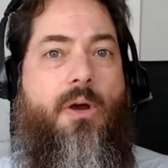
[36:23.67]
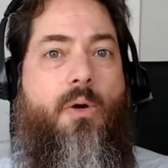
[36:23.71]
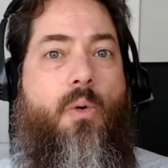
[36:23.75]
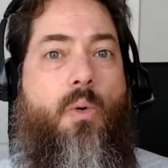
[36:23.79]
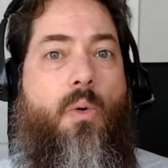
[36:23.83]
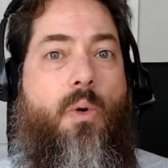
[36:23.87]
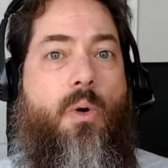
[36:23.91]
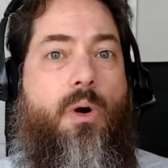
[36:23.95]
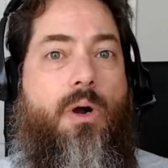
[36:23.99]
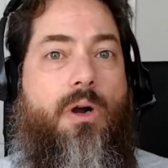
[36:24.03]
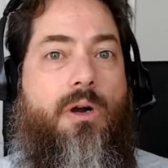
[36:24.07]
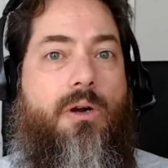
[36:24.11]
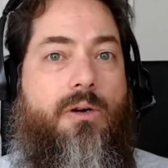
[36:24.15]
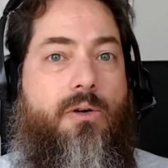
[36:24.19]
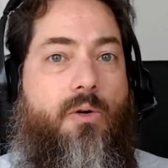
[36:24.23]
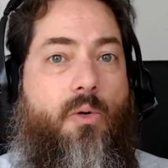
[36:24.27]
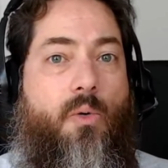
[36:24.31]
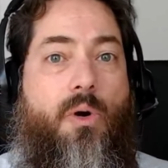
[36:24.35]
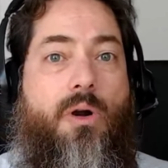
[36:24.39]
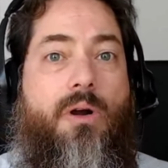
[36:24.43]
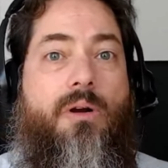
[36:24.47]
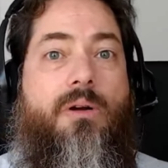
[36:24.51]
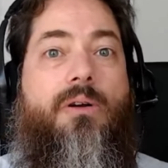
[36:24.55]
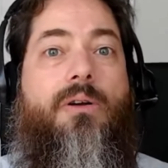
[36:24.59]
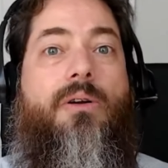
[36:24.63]

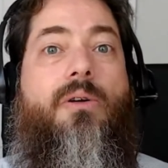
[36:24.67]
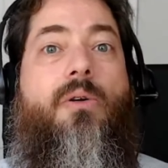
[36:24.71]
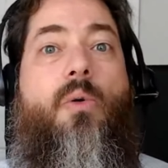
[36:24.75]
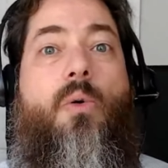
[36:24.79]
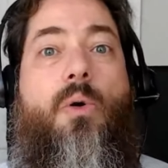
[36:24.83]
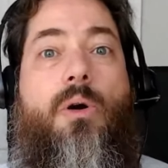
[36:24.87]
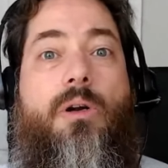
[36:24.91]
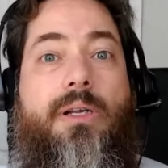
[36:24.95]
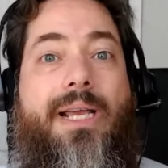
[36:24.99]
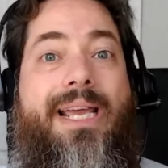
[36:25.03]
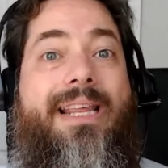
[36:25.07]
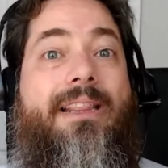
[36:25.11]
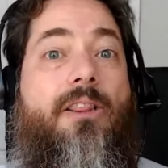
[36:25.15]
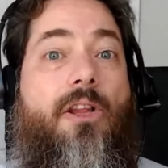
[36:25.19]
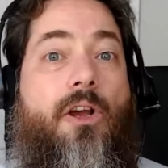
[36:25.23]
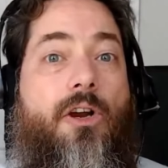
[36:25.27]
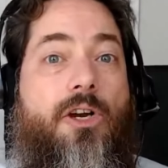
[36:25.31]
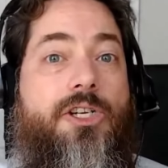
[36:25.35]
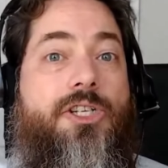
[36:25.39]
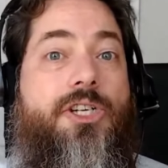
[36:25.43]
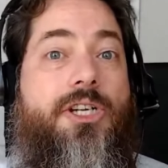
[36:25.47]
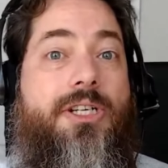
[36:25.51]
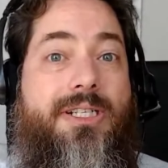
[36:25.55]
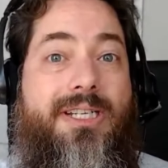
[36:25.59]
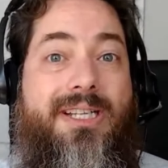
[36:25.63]
or
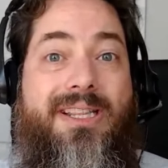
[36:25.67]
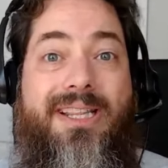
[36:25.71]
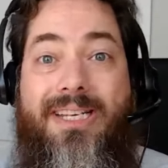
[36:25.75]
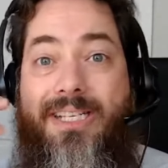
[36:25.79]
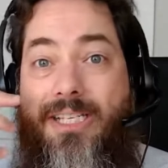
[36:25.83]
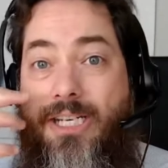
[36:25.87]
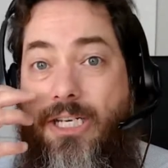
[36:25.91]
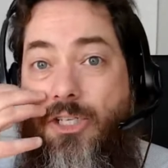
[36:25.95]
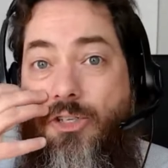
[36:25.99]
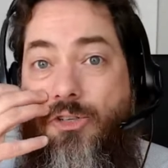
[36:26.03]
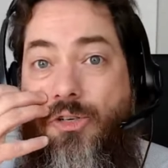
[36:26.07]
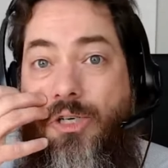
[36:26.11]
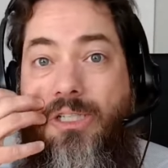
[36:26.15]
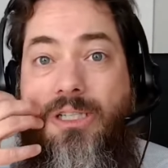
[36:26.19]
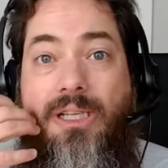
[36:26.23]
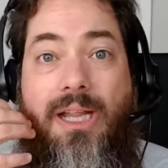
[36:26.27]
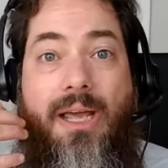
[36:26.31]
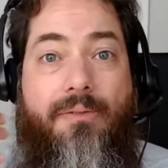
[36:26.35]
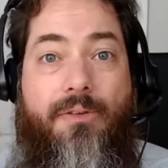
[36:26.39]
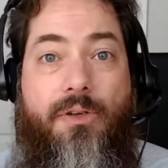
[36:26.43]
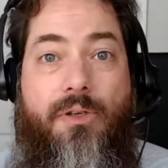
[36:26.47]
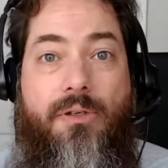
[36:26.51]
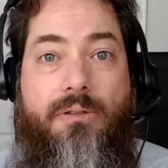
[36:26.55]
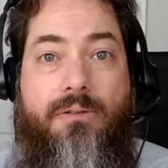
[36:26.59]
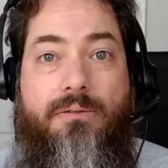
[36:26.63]
enlarge it to the district
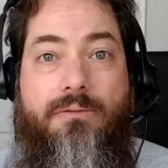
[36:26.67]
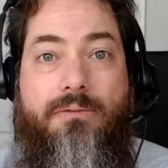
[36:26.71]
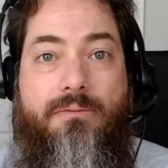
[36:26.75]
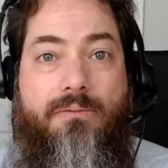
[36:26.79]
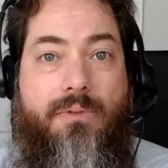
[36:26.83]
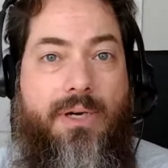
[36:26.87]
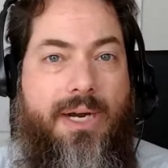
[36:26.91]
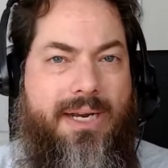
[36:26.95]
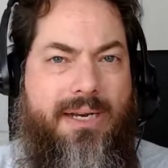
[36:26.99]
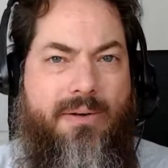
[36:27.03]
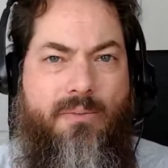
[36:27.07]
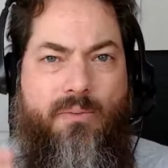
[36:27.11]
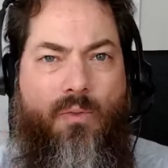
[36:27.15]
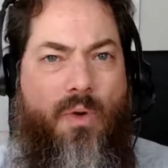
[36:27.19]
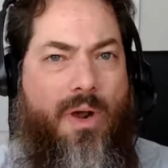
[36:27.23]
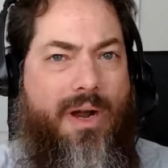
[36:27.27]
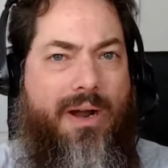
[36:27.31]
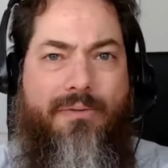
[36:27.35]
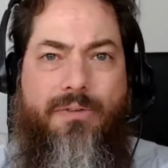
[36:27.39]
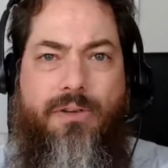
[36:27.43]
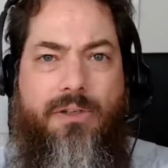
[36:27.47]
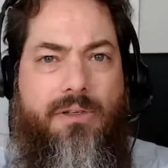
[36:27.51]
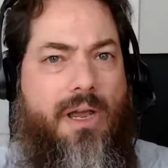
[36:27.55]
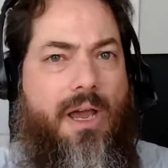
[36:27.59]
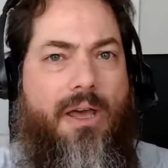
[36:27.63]
level, right? And
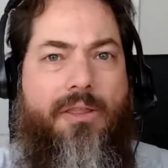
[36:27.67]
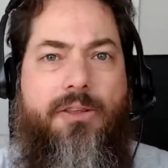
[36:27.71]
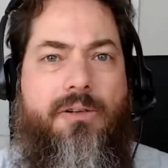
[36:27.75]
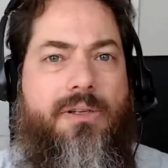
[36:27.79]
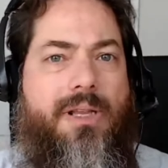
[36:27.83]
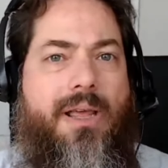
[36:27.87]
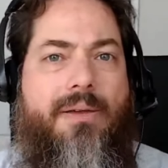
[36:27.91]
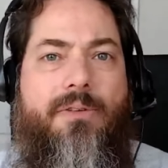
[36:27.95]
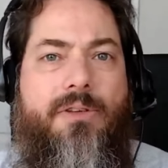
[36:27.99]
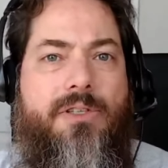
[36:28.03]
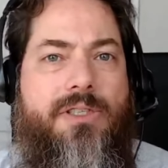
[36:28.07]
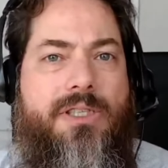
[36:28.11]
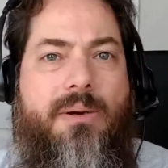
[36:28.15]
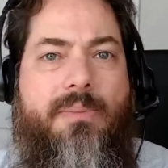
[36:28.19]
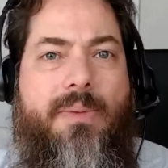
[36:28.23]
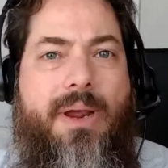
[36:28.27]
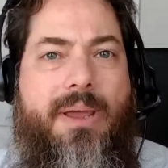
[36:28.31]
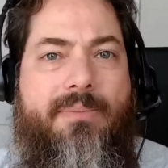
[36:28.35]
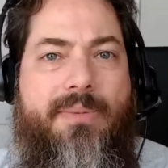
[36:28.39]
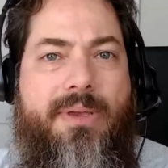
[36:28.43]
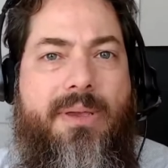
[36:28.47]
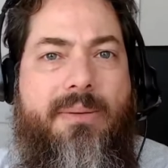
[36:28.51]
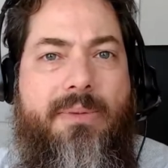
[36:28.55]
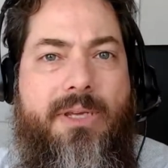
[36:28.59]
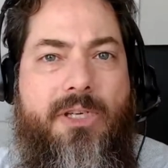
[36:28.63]
whatever mm-hmm. other levels there
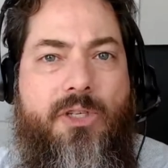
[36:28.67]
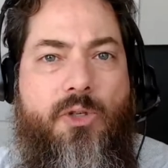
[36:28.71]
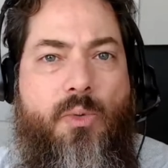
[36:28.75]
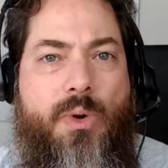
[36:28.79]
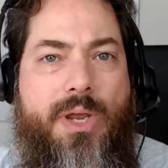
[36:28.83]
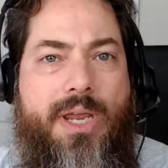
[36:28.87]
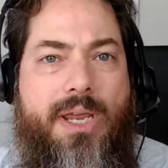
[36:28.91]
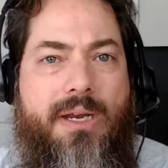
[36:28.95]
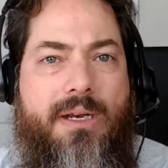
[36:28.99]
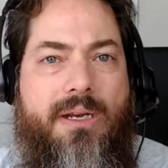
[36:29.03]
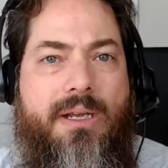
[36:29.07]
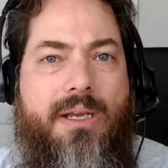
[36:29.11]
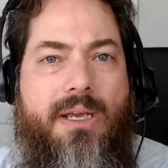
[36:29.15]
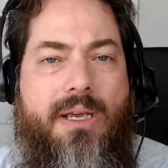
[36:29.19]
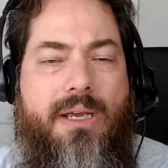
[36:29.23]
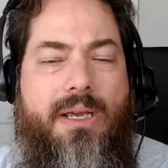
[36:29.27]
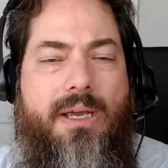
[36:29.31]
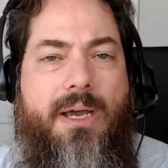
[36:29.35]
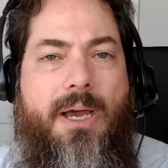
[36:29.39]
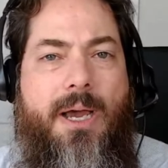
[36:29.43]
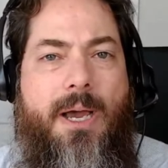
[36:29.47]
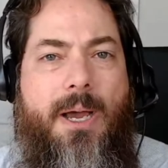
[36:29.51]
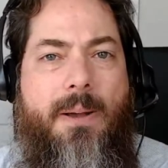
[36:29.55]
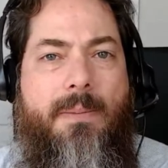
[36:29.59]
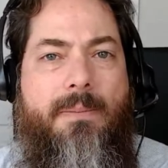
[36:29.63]
might be in between,
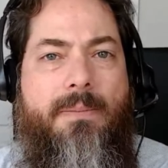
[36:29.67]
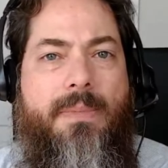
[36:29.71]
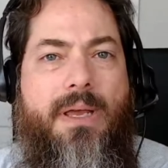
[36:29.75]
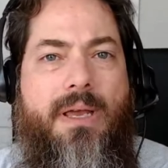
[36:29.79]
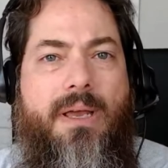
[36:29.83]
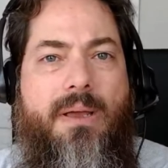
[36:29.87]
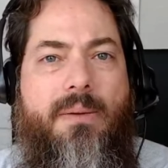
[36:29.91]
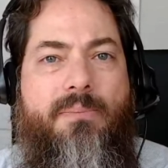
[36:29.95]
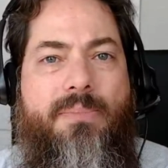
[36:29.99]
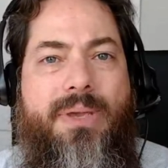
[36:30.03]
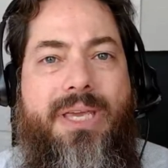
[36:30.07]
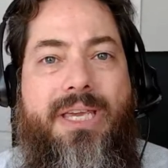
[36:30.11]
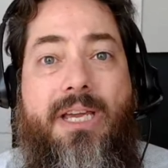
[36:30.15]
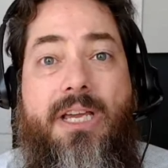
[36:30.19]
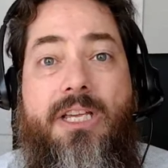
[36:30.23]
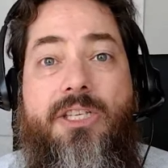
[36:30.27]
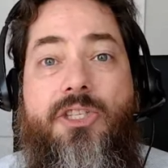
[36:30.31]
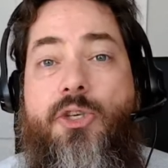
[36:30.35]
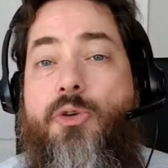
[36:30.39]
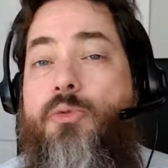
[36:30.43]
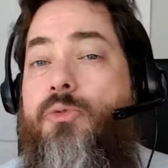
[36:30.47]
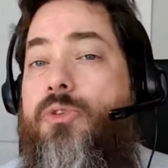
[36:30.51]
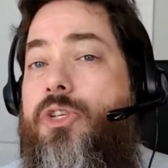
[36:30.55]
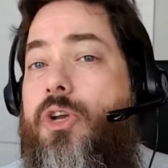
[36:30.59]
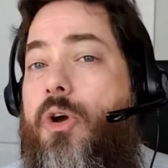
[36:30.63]

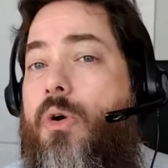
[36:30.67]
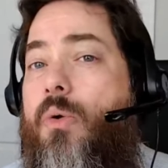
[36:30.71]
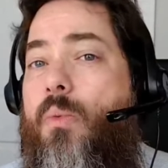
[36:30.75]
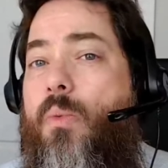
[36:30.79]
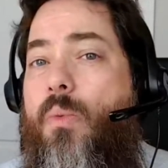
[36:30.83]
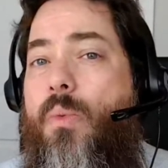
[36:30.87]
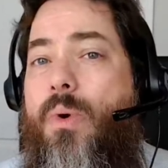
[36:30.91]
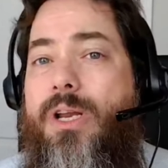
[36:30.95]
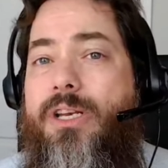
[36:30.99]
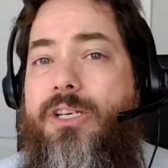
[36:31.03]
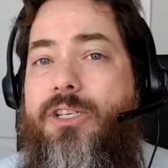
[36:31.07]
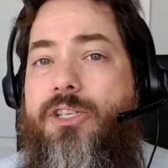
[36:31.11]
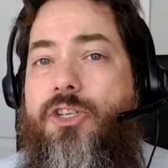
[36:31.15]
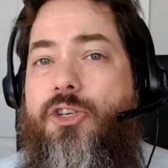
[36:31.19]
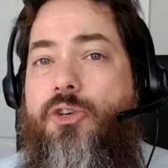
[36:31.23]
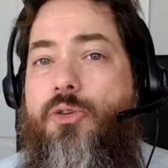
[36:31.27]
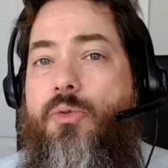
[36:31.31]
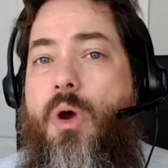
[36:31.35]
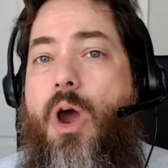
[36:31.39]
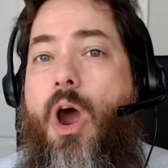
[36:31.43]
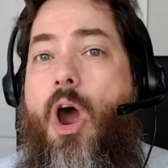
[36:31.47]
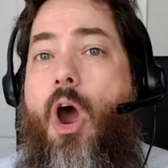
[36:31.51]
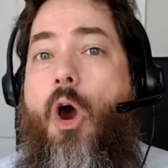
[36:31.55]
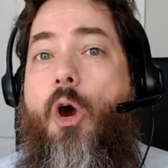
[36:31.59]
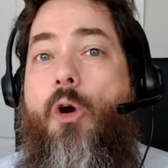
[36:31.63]
because you don't want
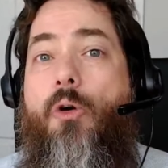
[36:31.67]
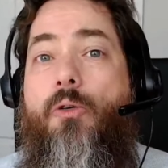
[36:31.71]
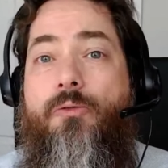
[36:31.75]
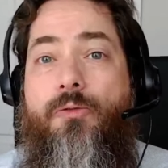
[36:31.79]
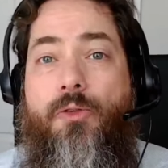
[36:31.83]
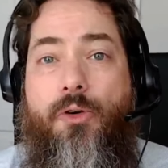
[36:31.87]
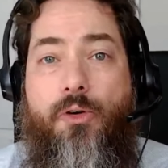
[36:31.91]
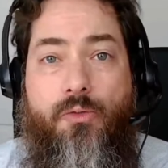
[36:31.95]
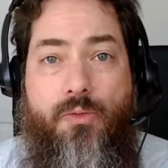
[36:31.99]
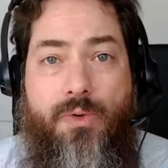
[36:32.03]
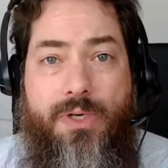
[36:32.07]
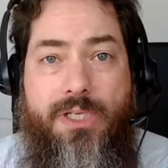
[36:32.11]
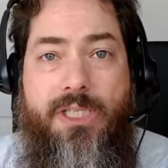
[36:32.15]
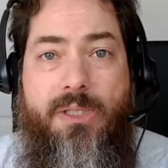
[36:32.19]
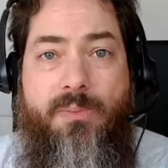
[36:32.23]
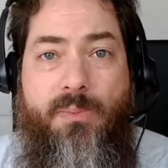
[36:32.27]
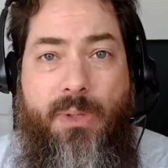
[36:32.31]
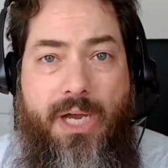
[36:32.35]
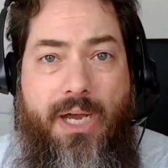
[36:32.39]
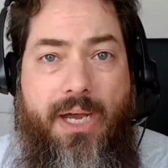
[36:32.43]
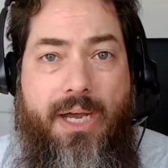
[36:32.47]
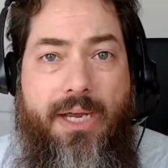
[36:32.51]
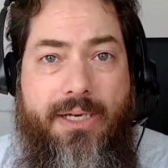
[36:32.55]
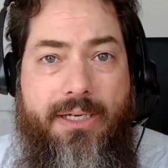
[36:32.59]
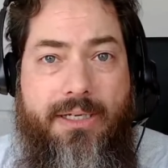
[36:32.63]
to
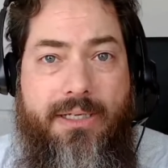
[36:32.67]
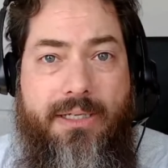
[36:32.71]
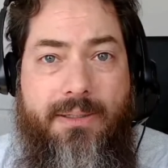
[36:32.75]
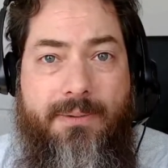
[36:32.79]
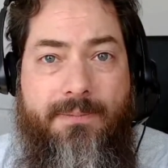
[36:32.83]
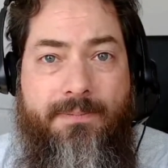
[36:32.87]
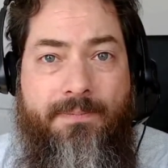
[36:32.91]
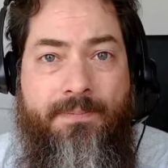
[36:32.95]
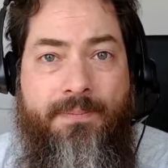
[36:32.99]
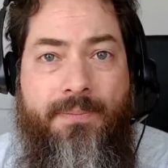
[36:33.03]
over-respond.